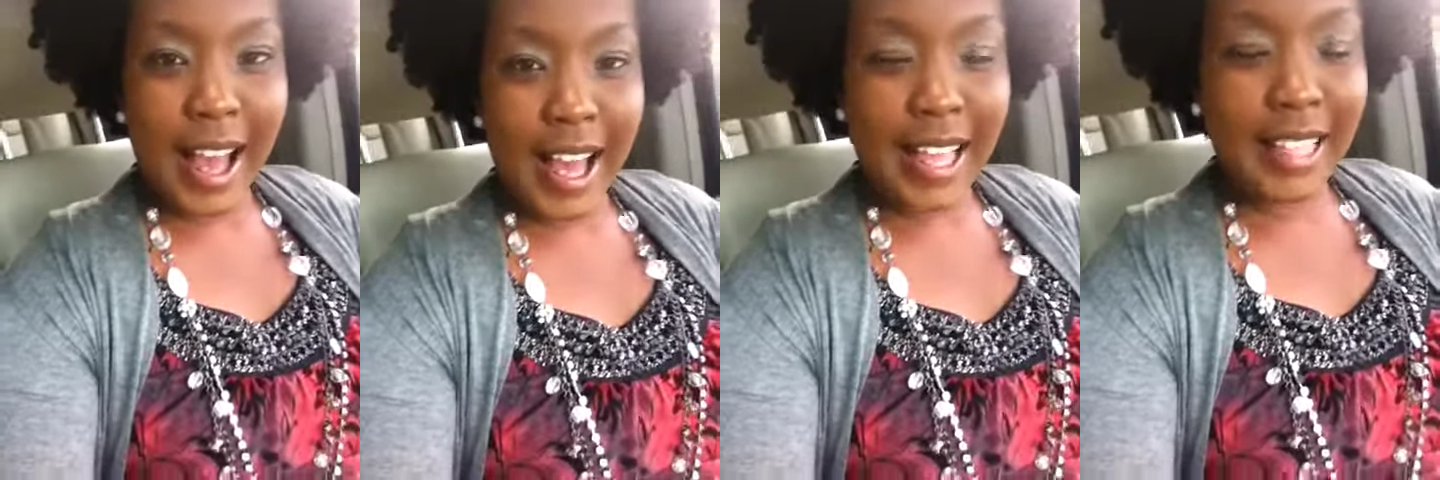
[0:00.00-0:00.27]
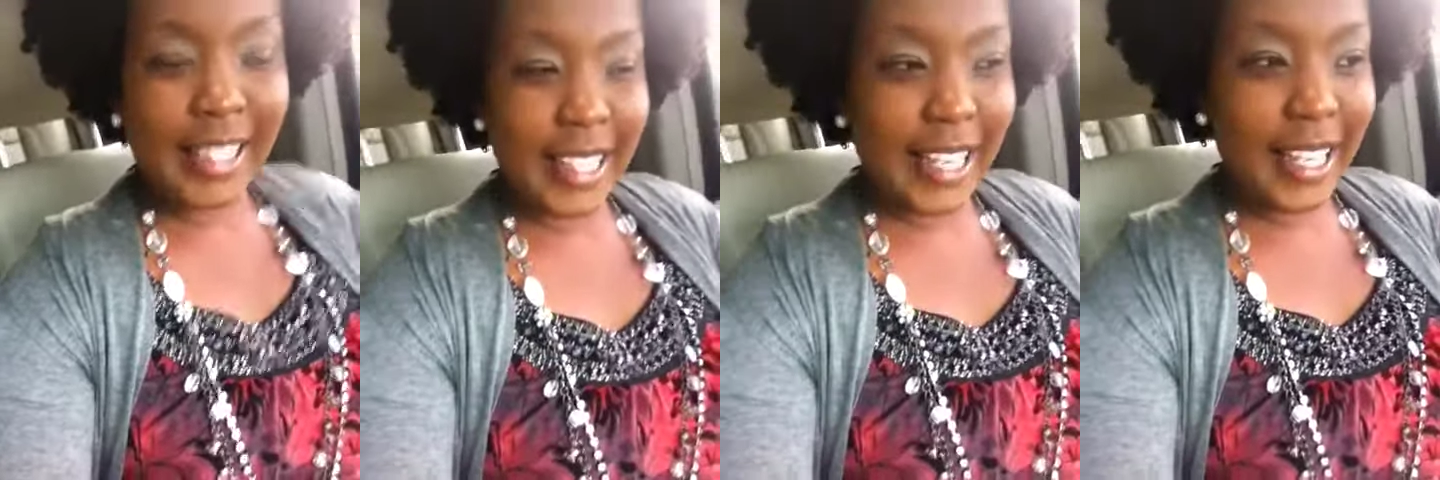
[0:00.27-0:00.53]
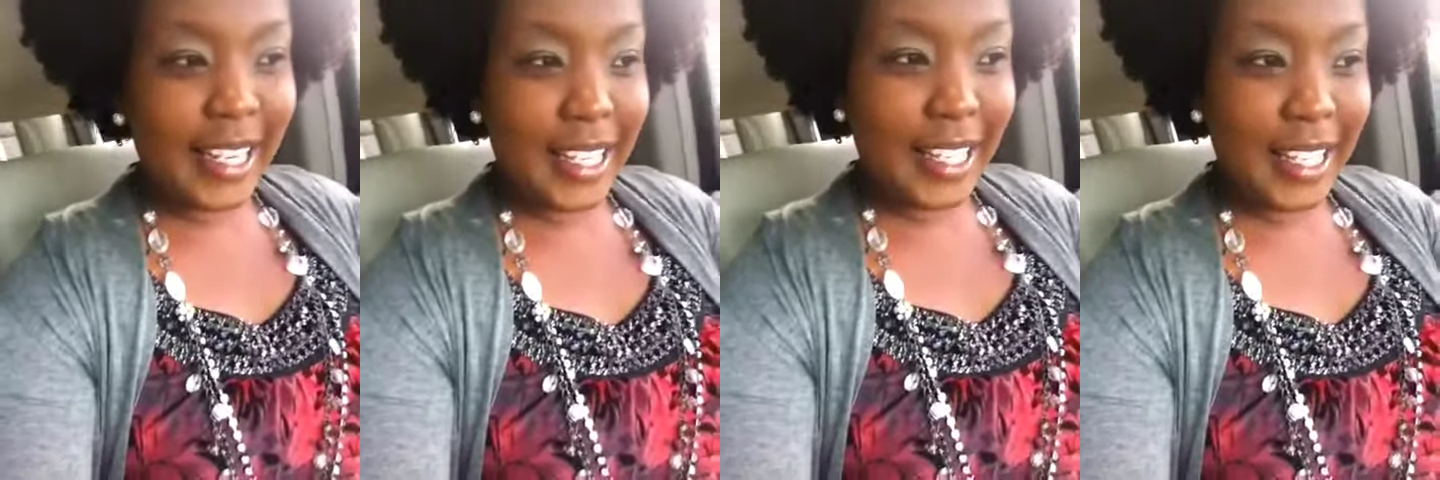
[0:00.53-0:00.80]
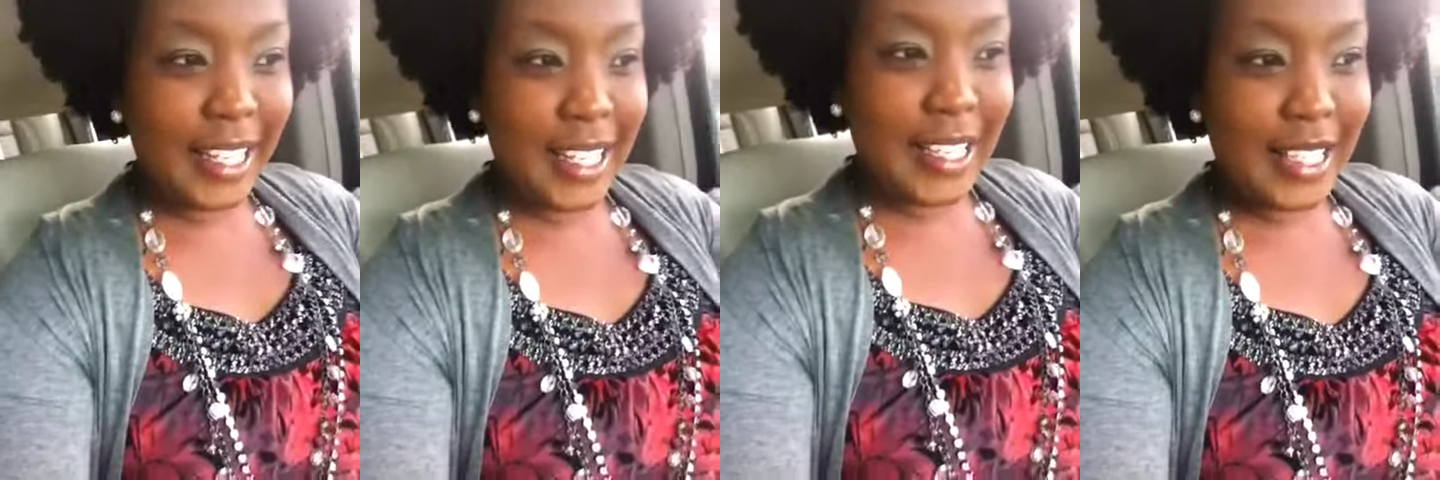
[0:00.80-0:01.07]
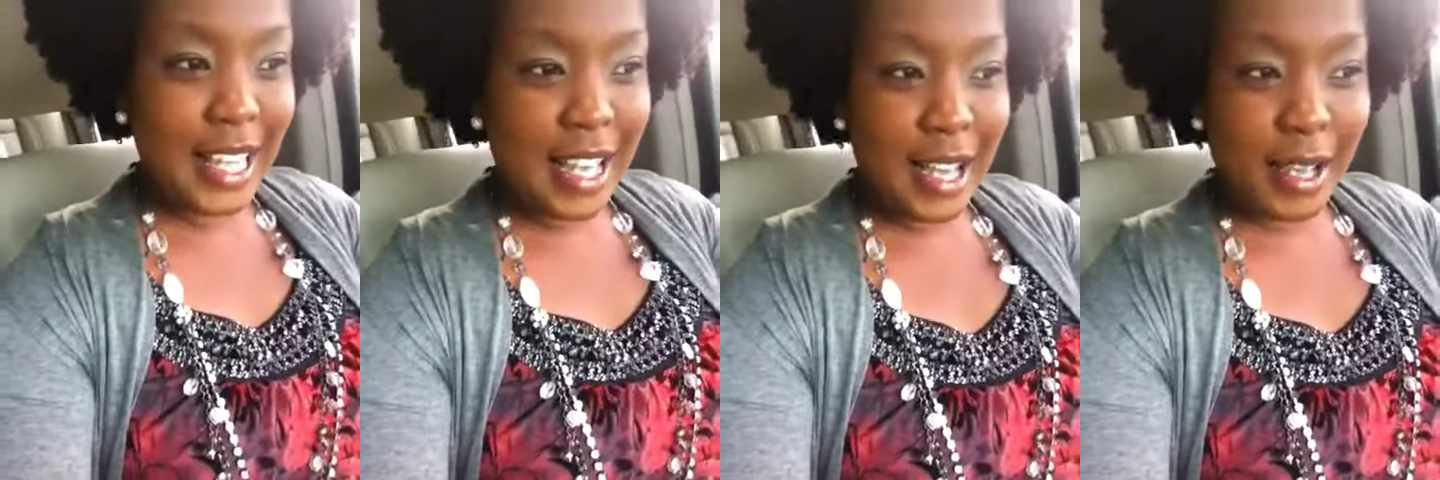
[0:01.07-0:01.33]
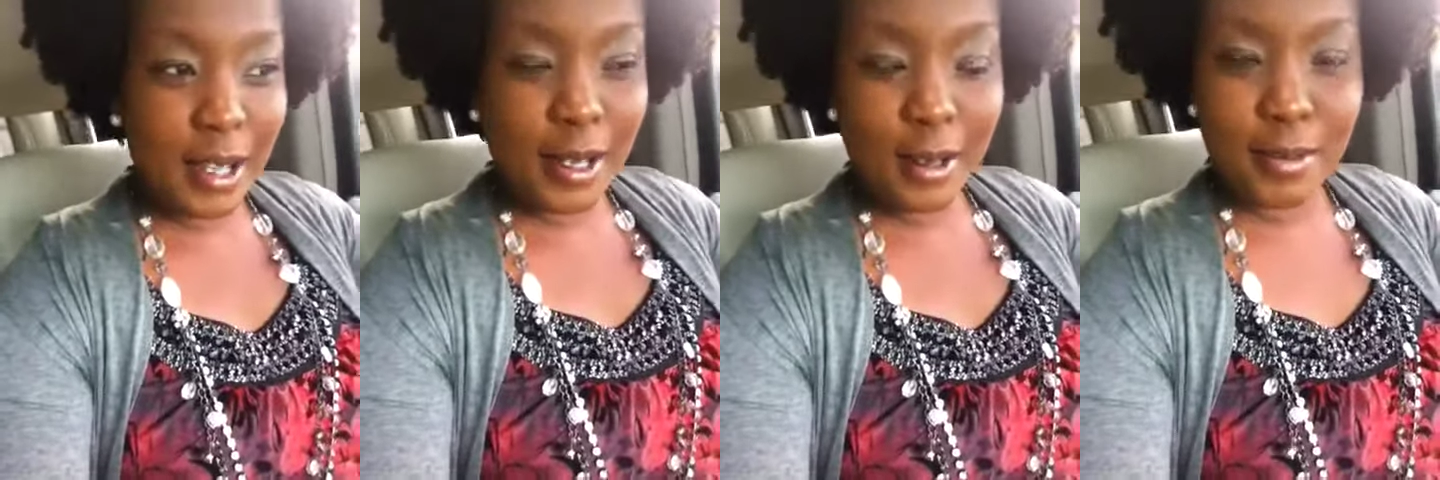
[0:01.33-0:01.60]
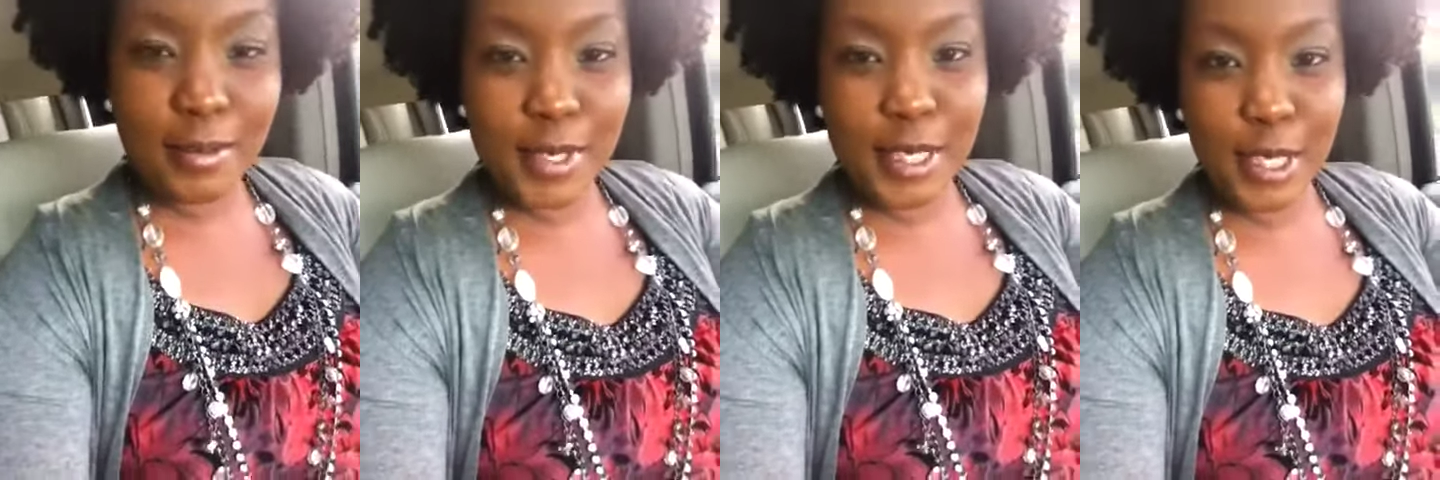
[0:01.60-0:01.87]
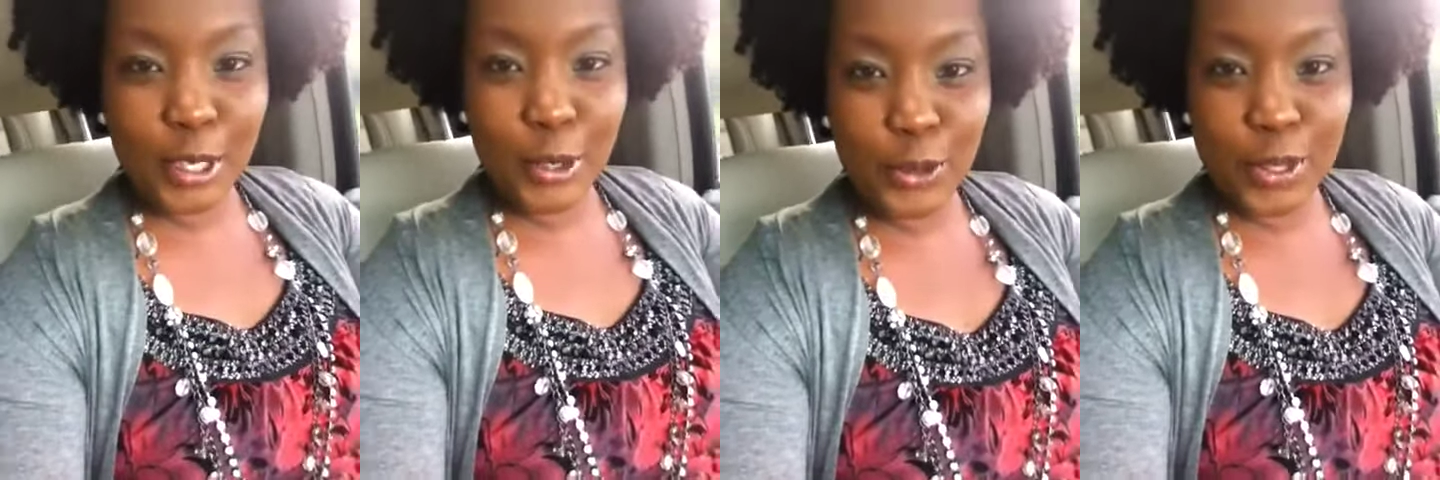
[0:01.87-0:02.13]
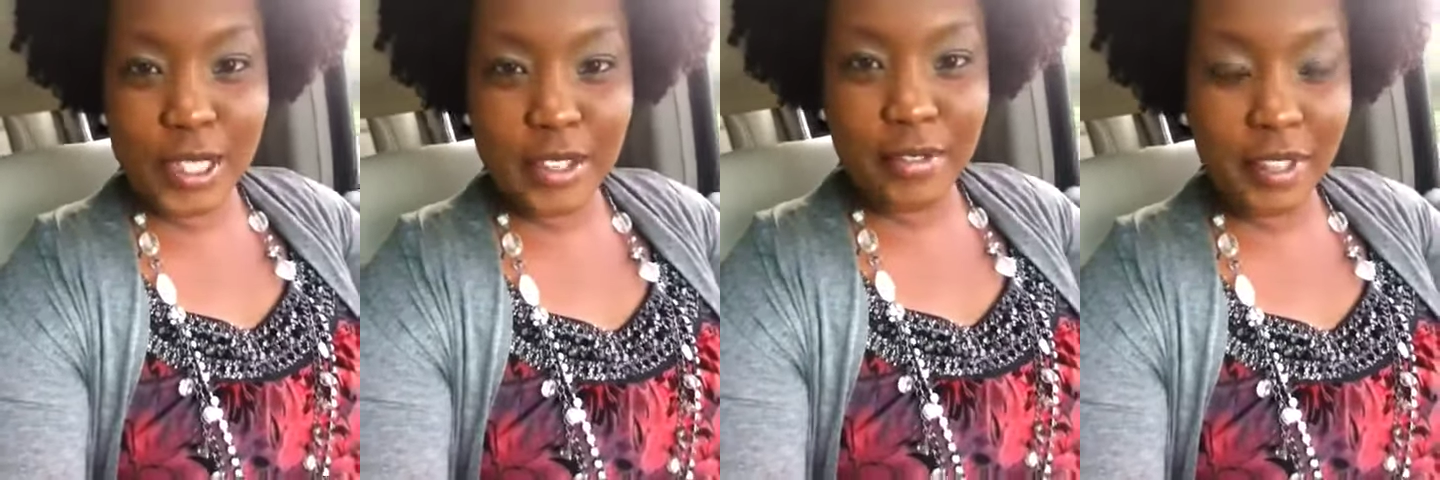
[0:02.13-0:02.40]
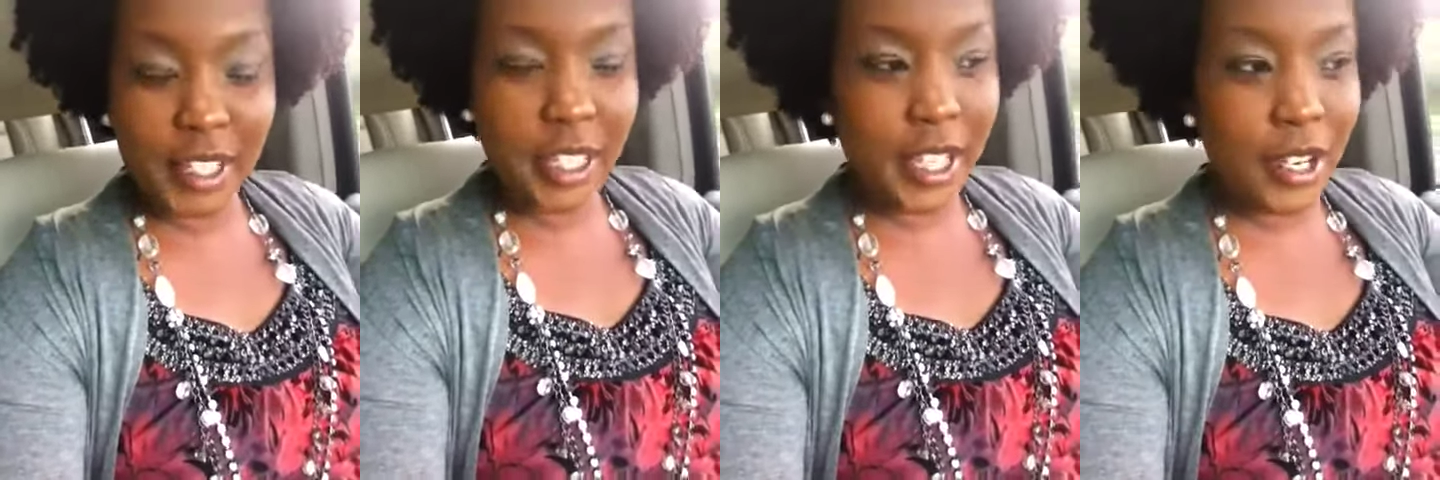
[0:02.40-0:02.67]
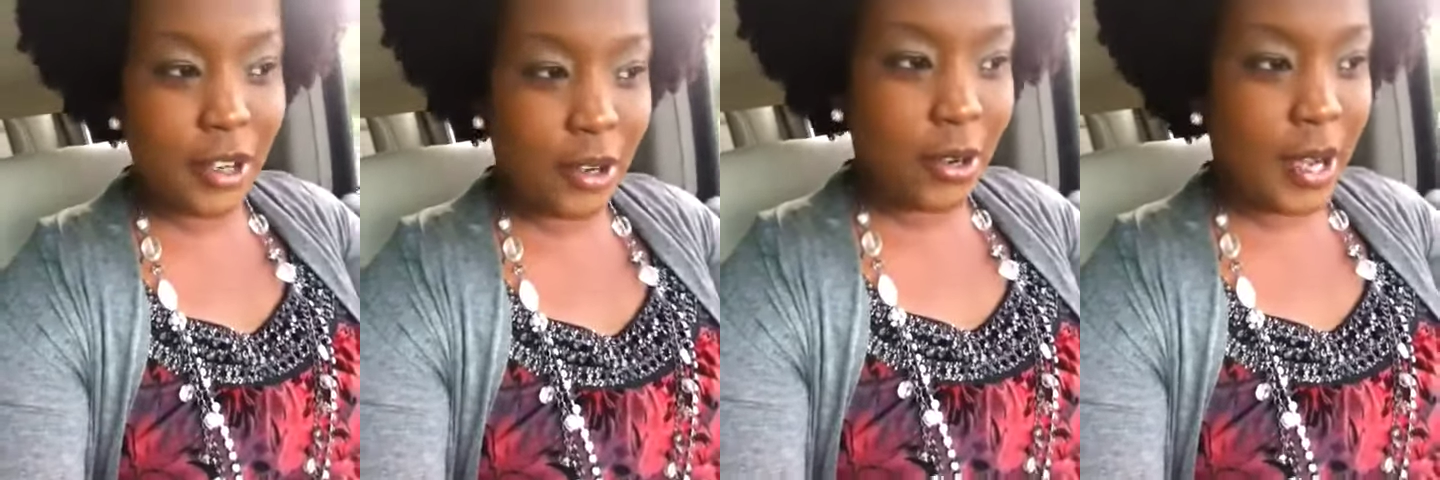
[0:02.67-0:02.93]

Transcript: Hi ladies, um, excuse the video,